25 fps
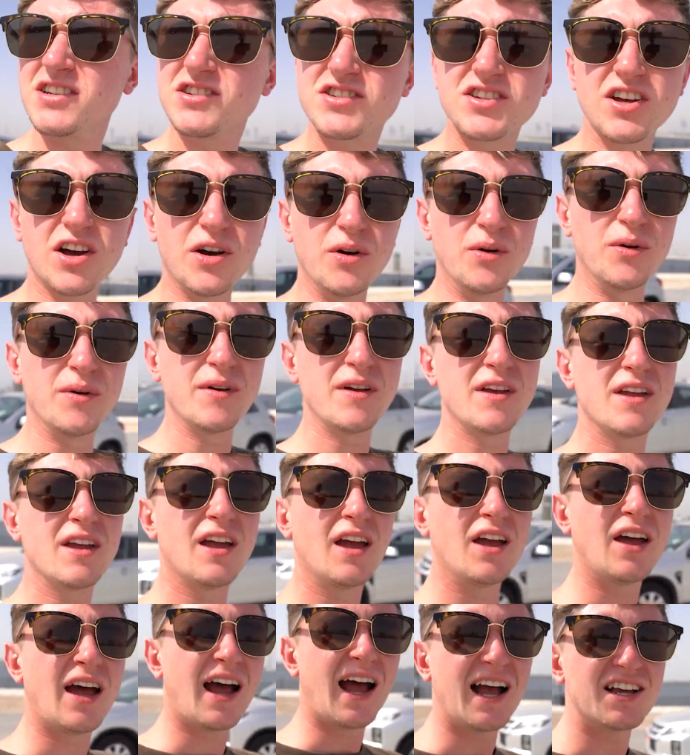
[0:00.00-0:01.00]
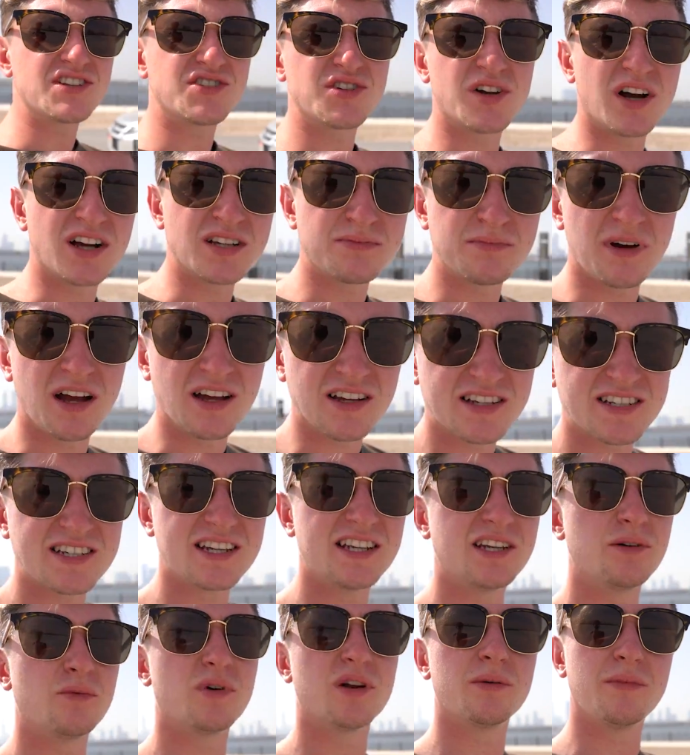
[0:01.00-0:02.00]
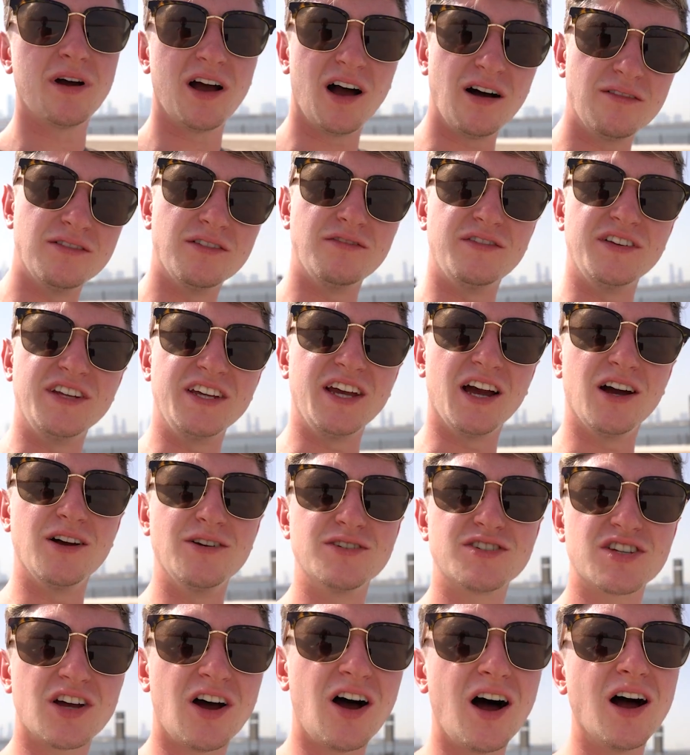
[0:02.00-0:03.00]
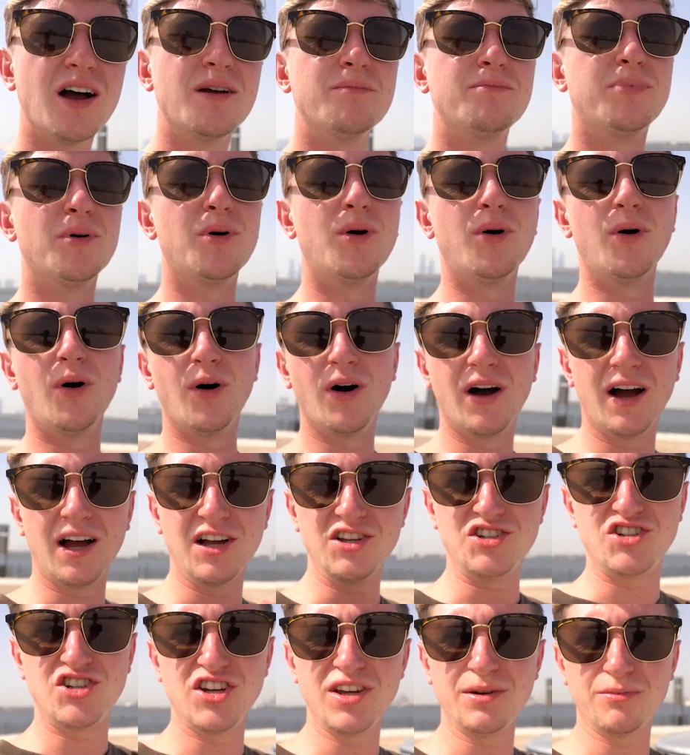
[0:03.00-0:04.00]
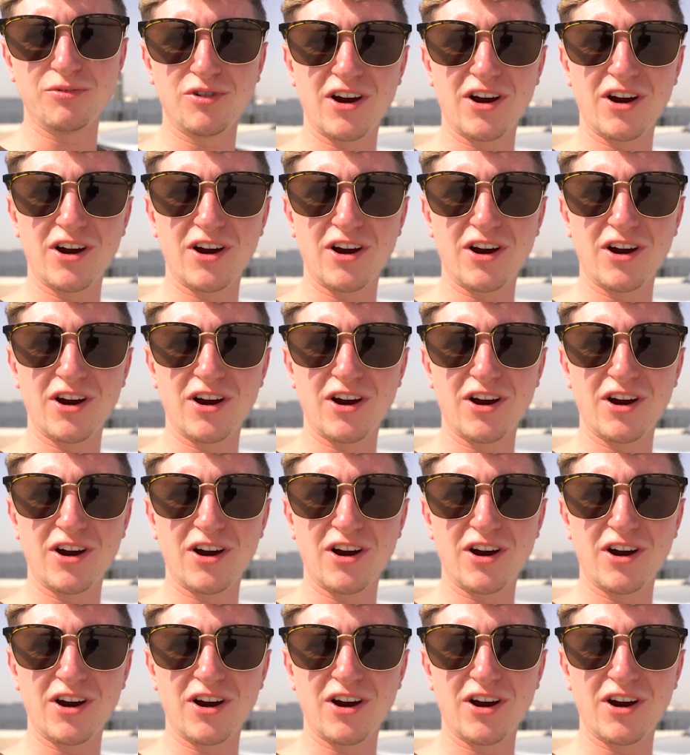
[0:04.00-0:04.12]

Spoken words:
So, as you guys might have seen in one of my other videos, I bought a Jeep